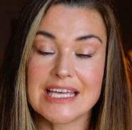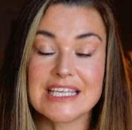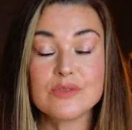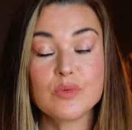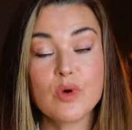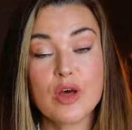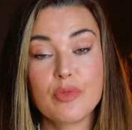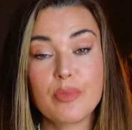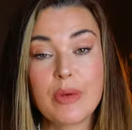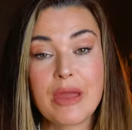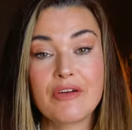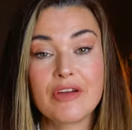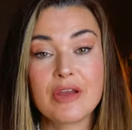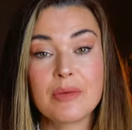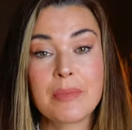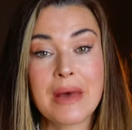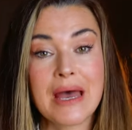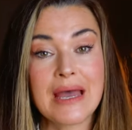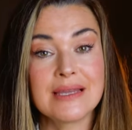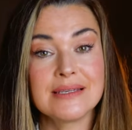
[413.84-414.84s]
It's worth bearing
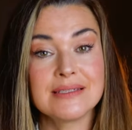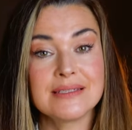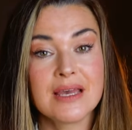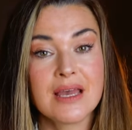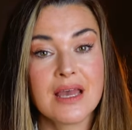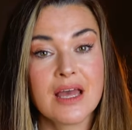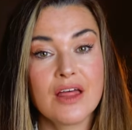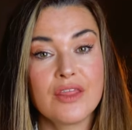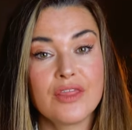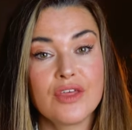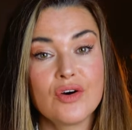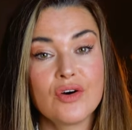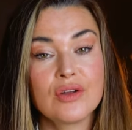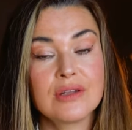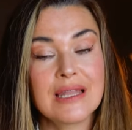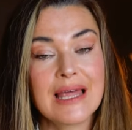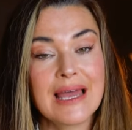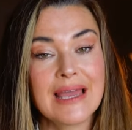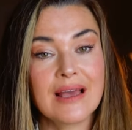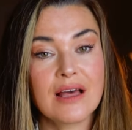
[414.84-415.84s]
in mind that
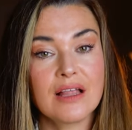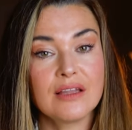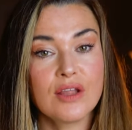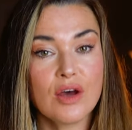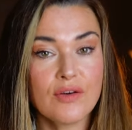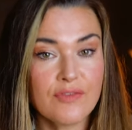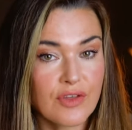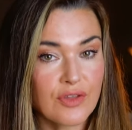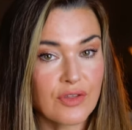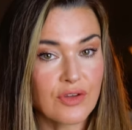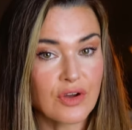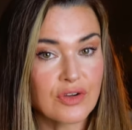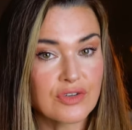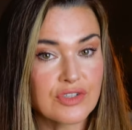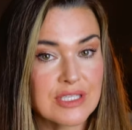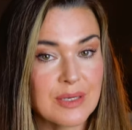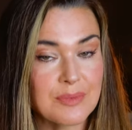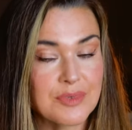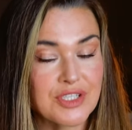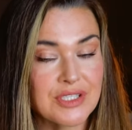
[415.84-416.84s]
unlike a lot of the other
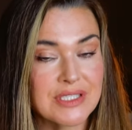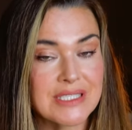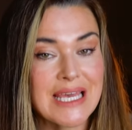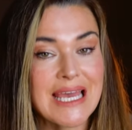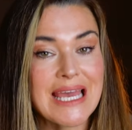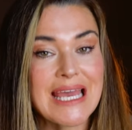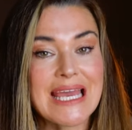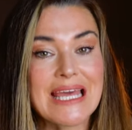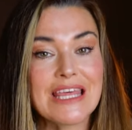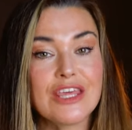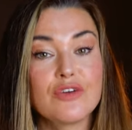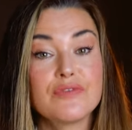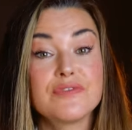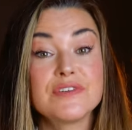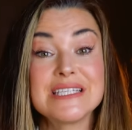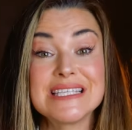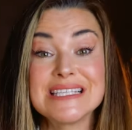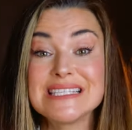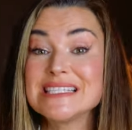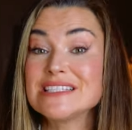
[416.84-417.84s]
contraceptions, your
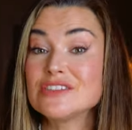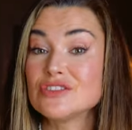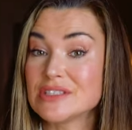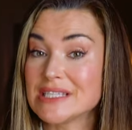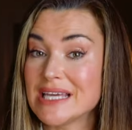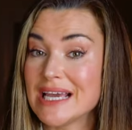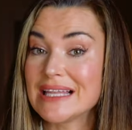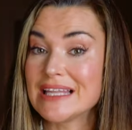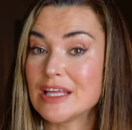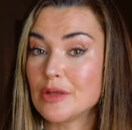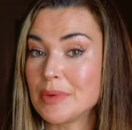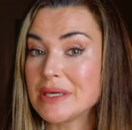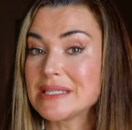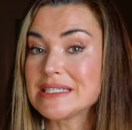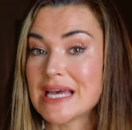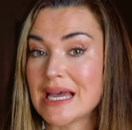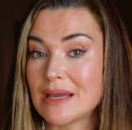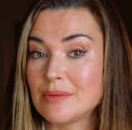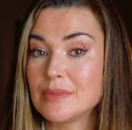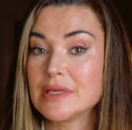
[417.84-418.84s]
fertility does take a little bit of
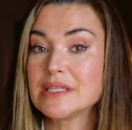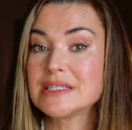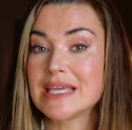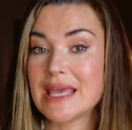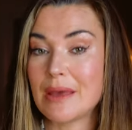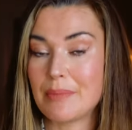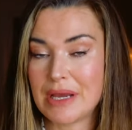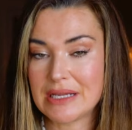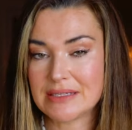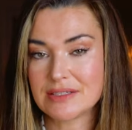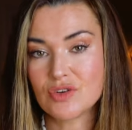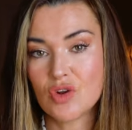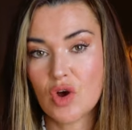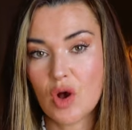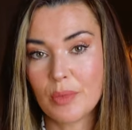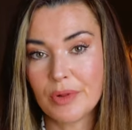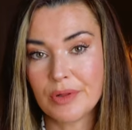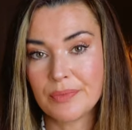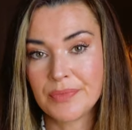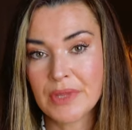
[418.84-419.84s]
time to get back to
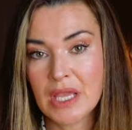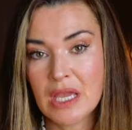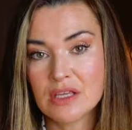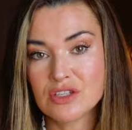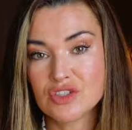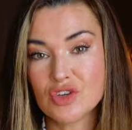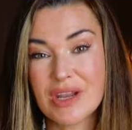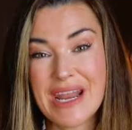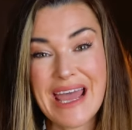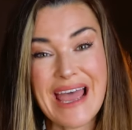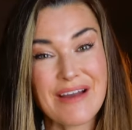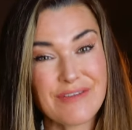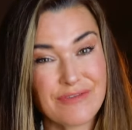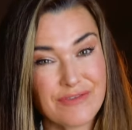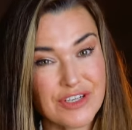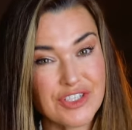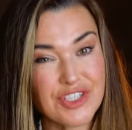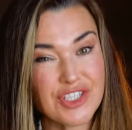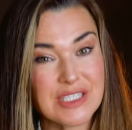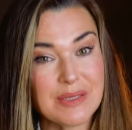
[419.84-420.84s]
normal. So on
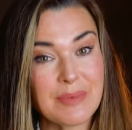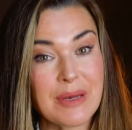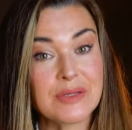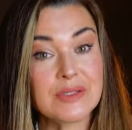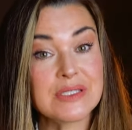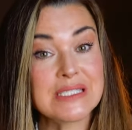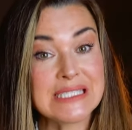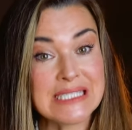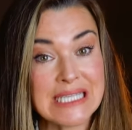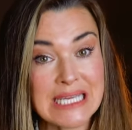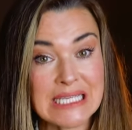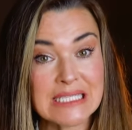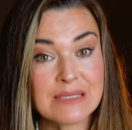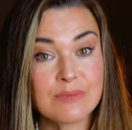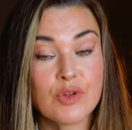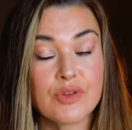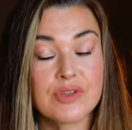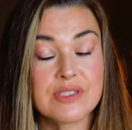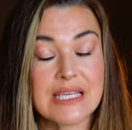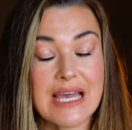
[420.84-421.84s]
average, it's about 6
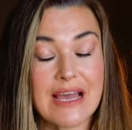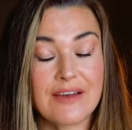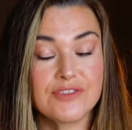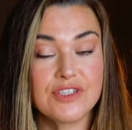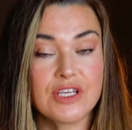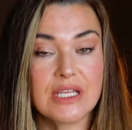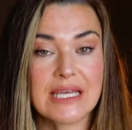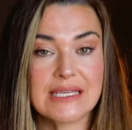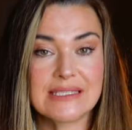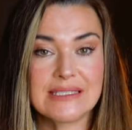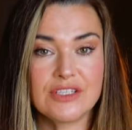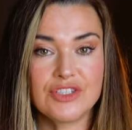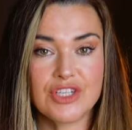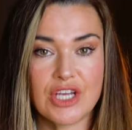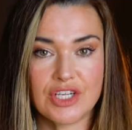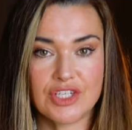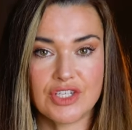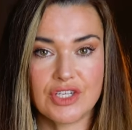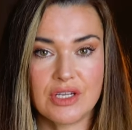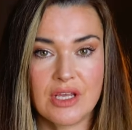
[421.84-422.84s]
months after your last
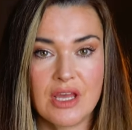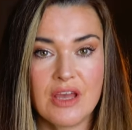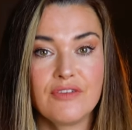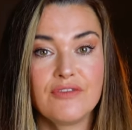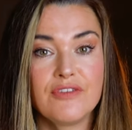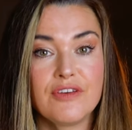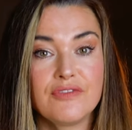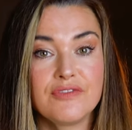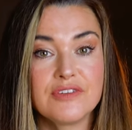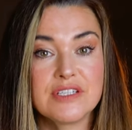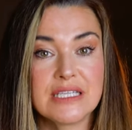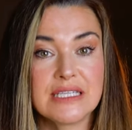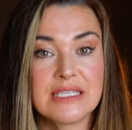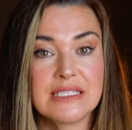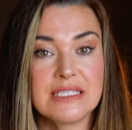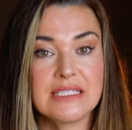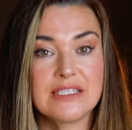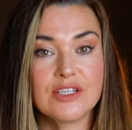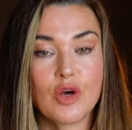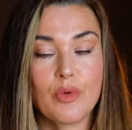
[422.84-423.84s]
injection for your
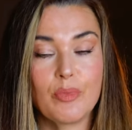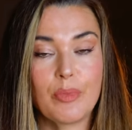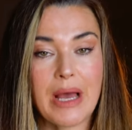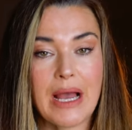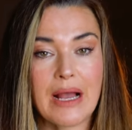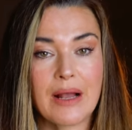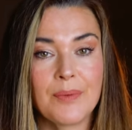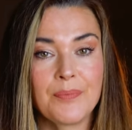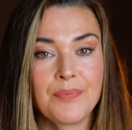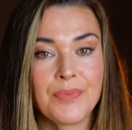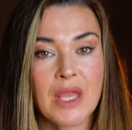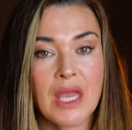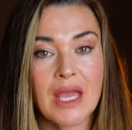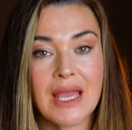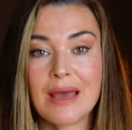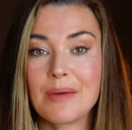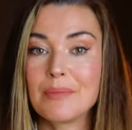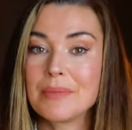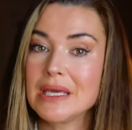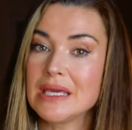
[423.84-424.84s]
fertility to come back.
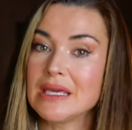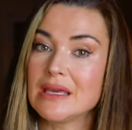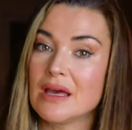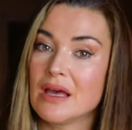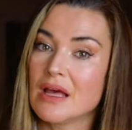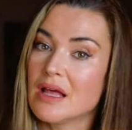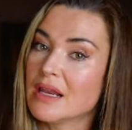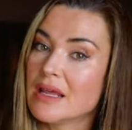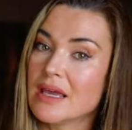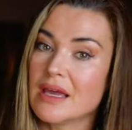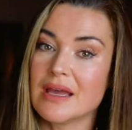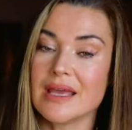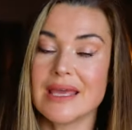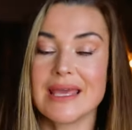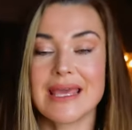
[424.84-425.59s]
Can be earlier,